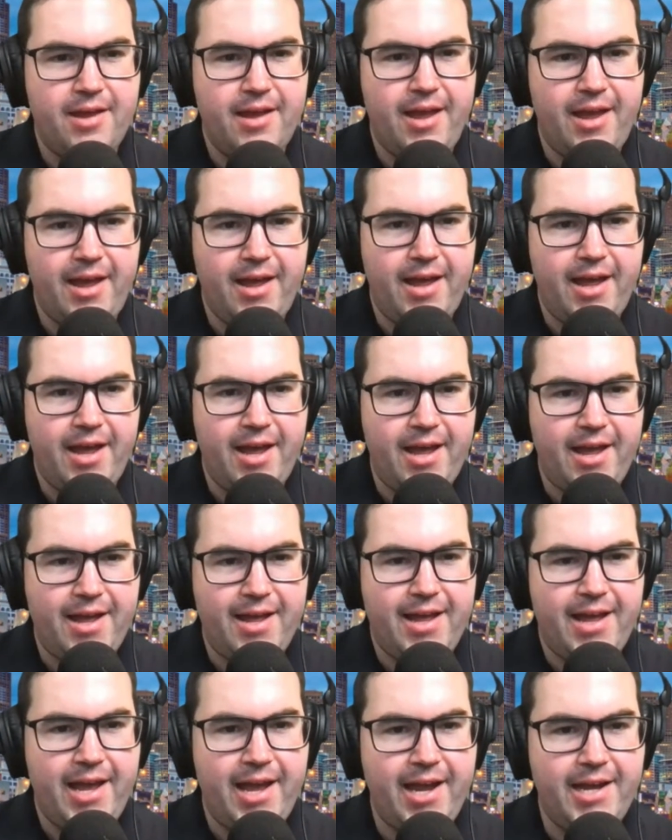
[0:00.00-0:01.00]

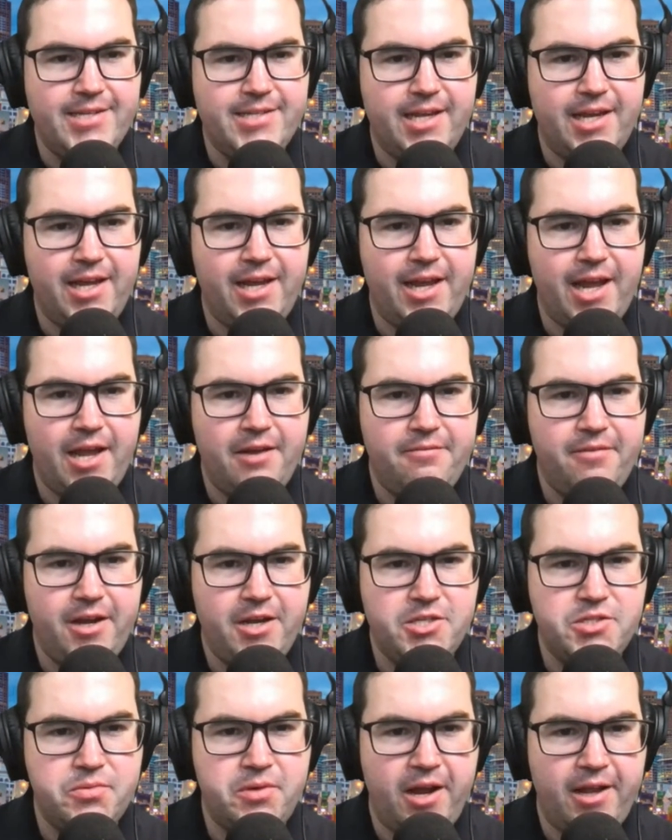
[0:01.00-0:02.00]
Uh, Haiti and
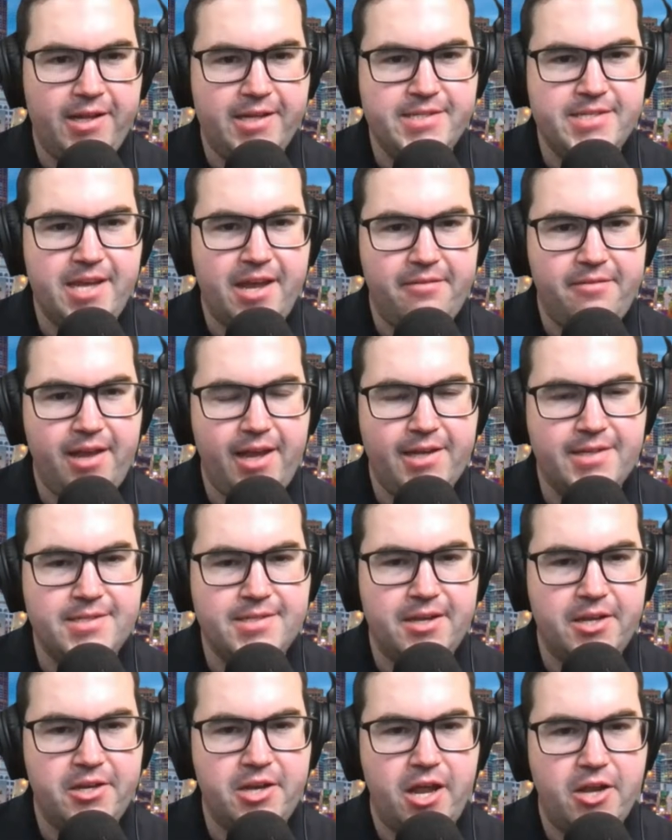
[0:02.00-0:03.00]
Venezuelans have
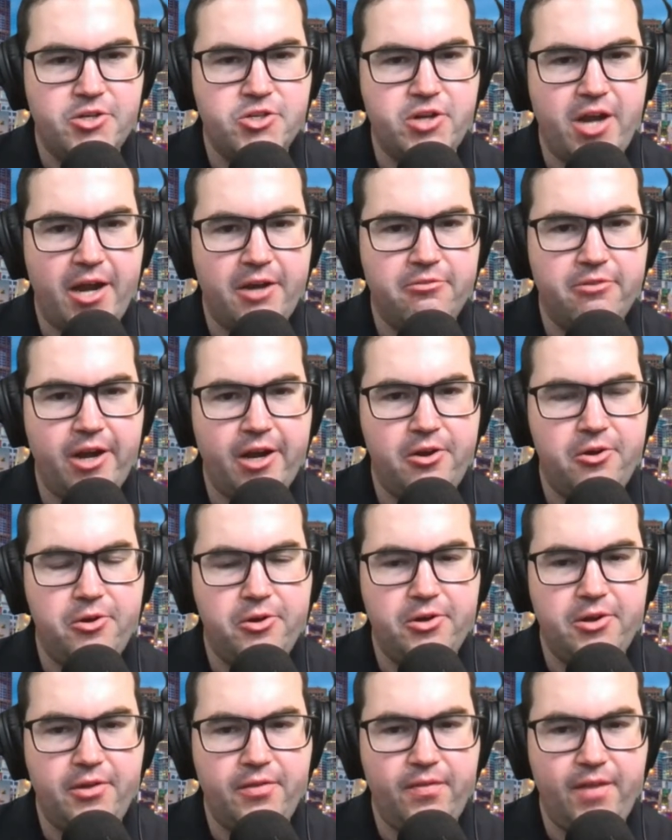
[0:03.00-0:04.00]
excellent track
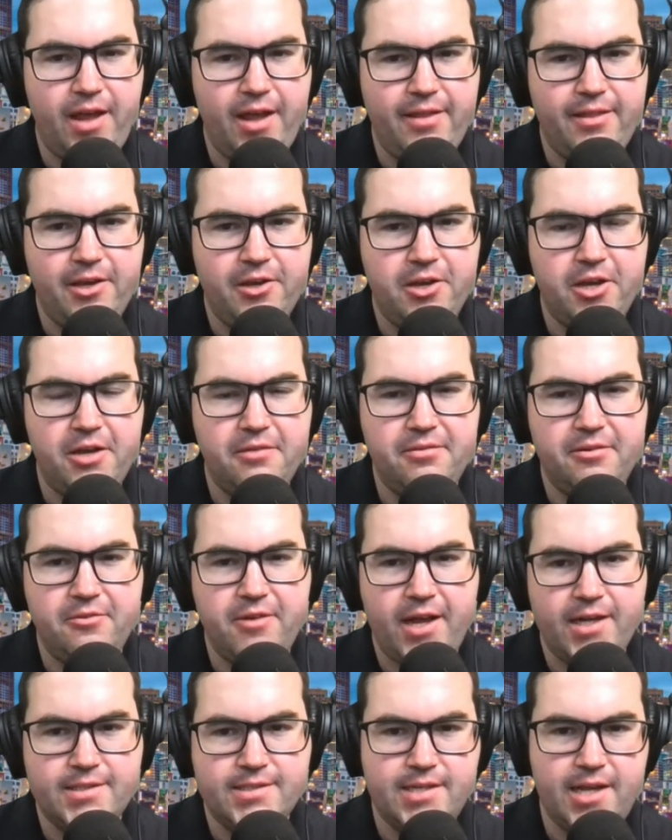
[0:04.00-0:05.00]
record on their the COVID
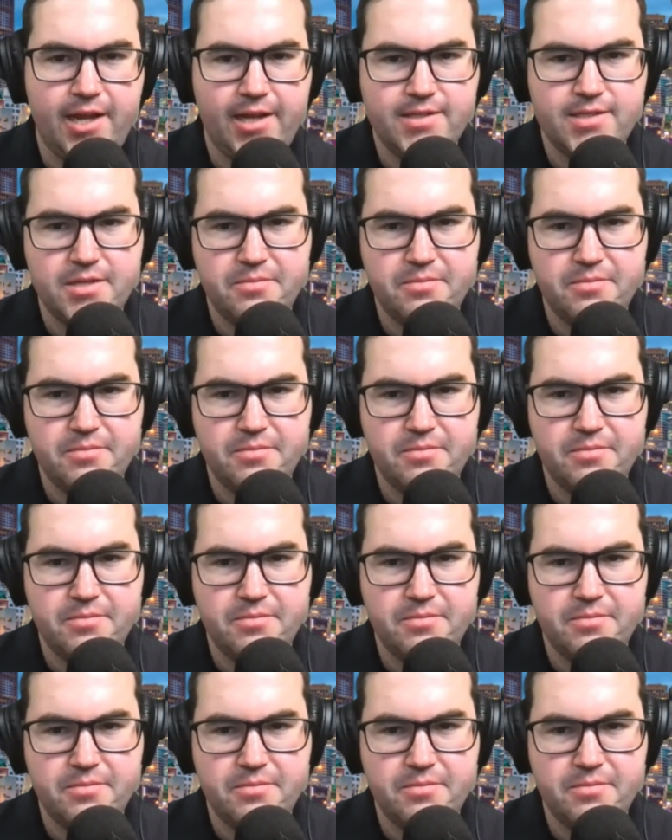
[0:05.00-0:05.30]
vaccines.